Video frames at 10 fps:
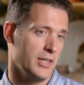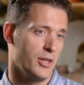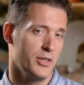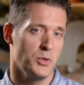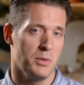
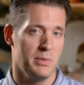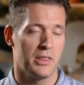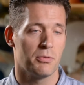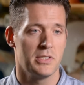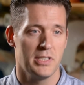called the UNB
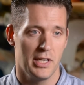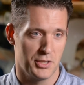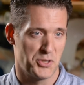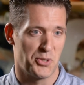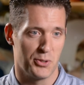three-state
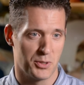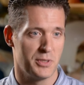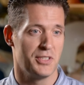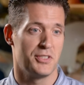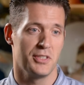controller,
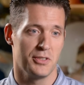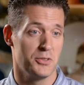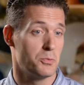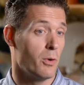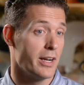which is still
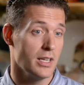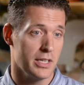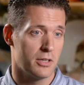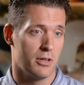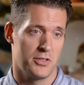used
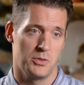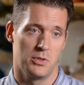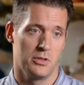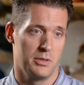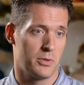widely across the world in